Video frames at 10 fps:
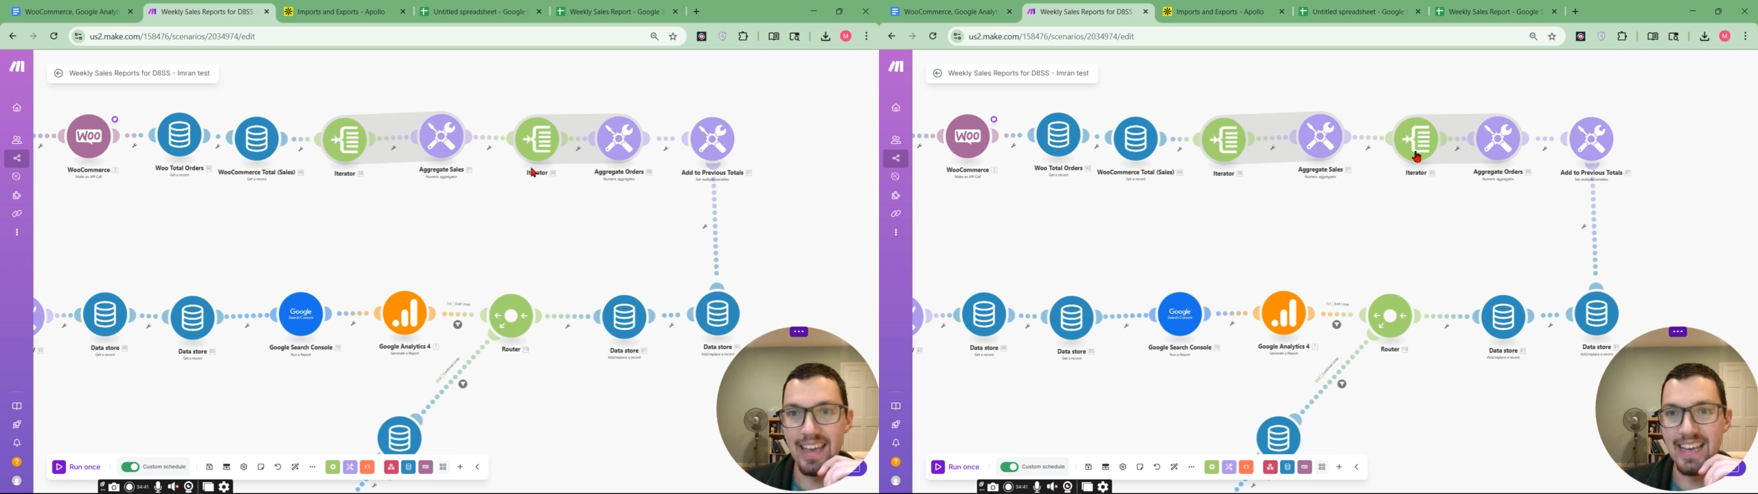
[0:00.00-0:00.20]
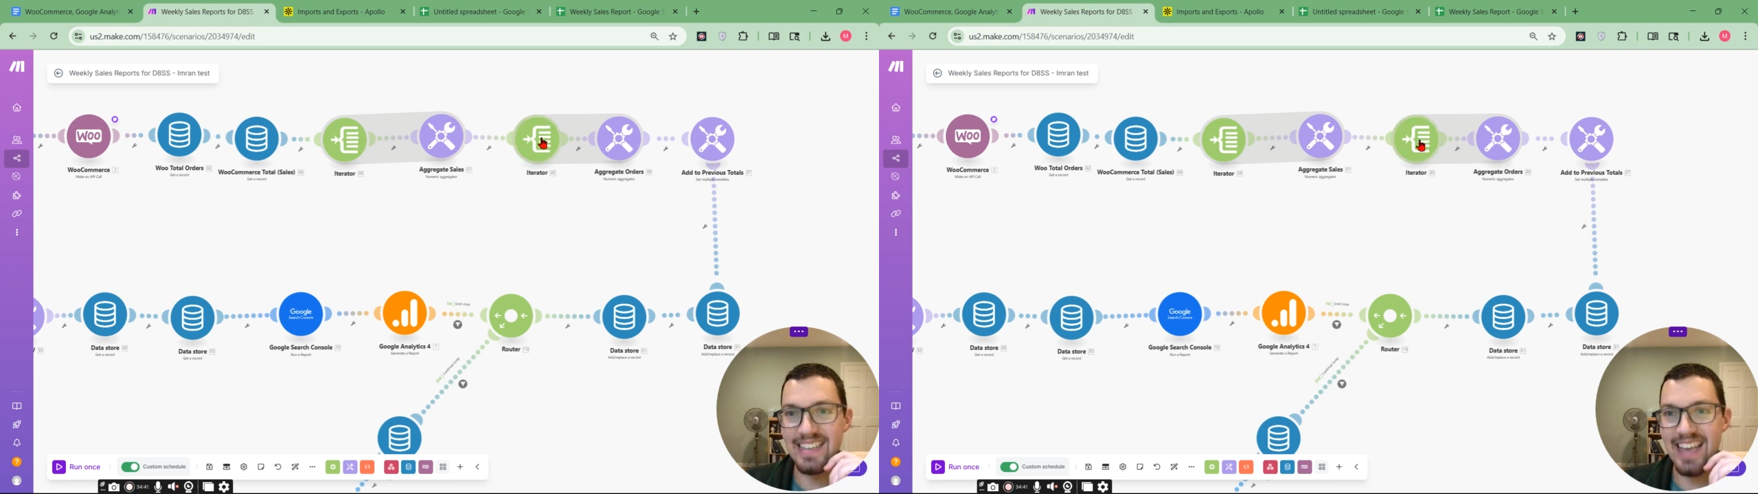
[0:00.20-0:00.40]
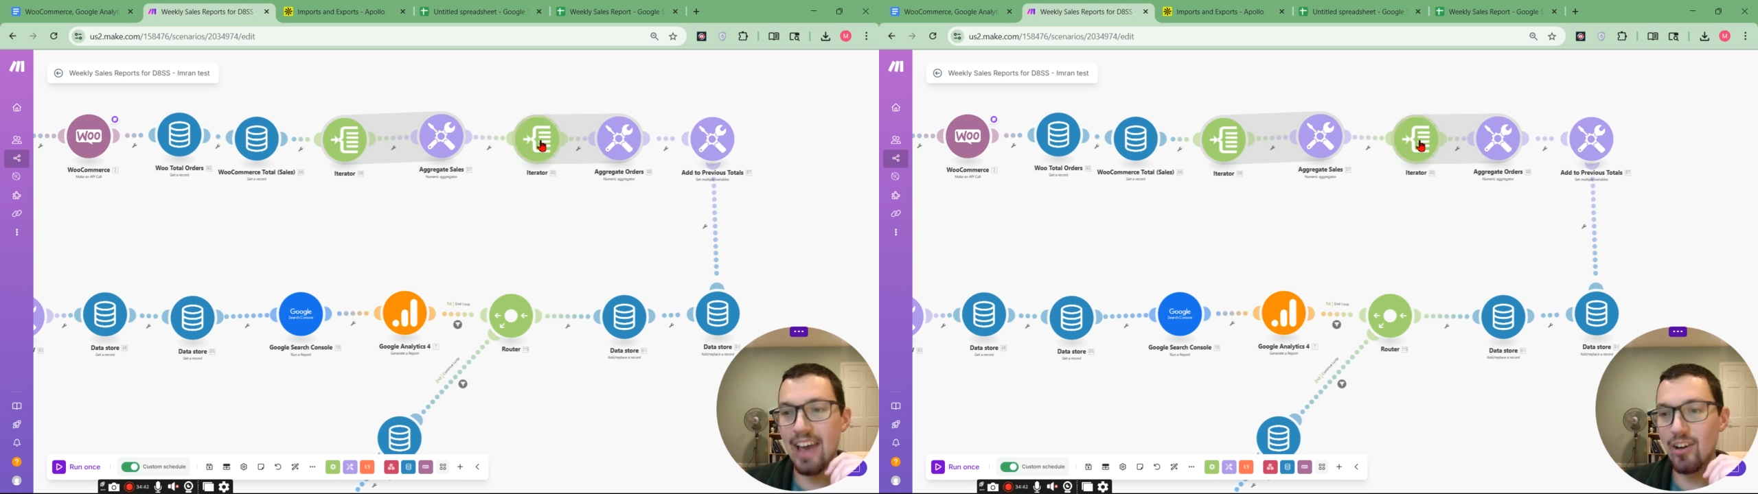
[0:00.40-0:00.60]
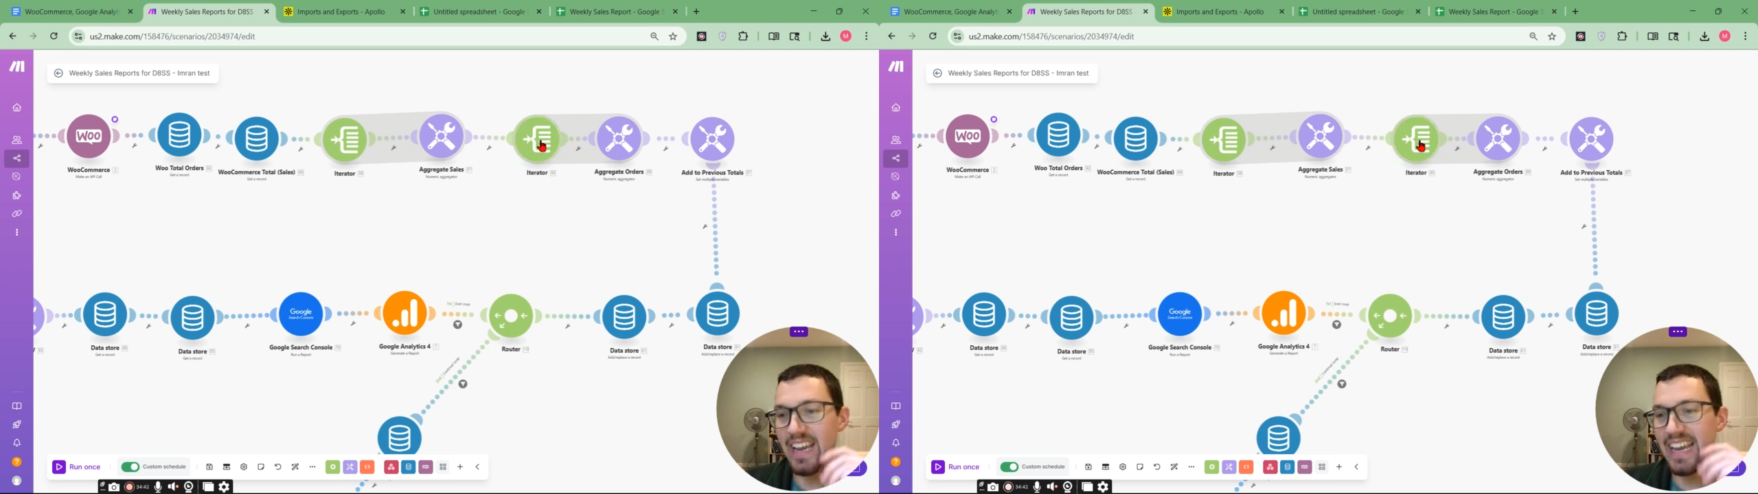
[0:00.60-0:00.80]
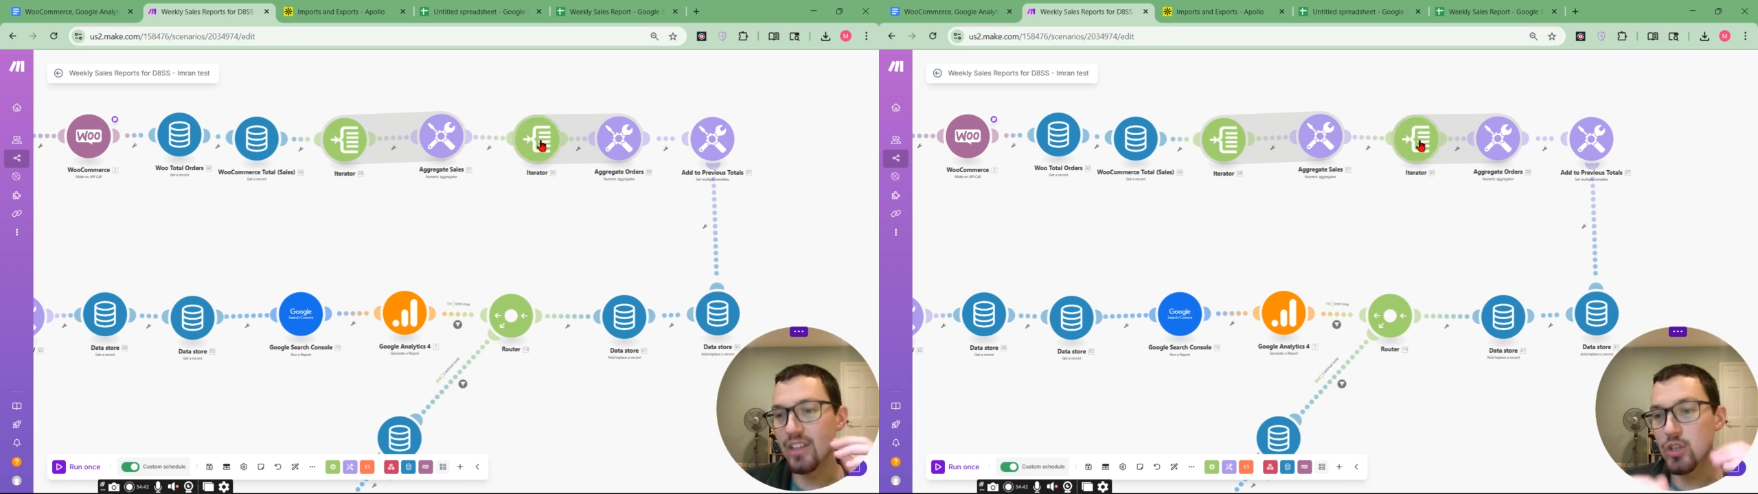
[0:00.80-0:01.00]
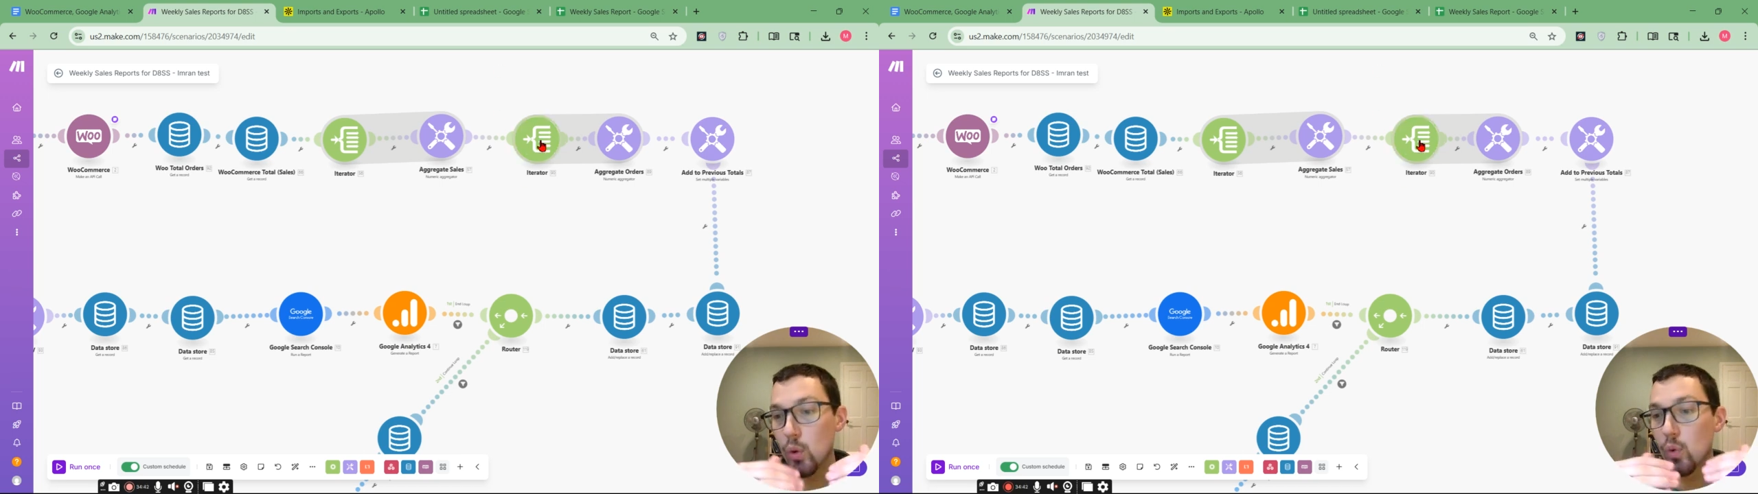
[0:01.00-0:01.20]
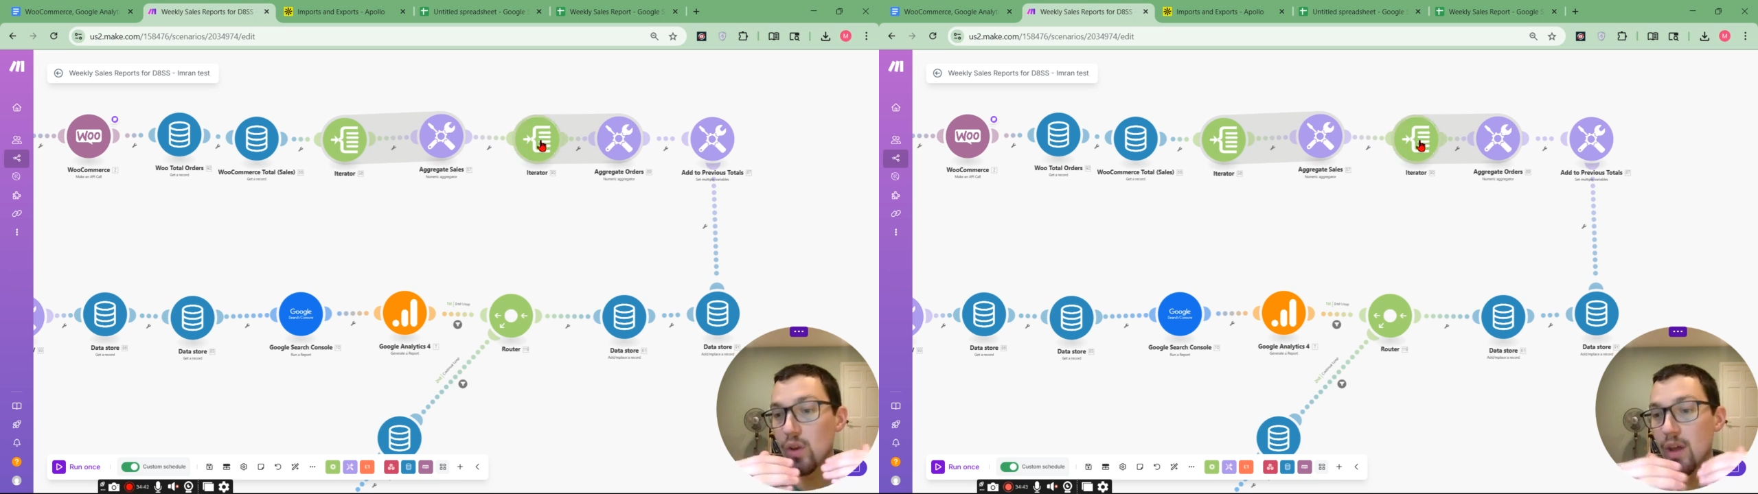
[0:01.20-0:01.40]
is aggregating the total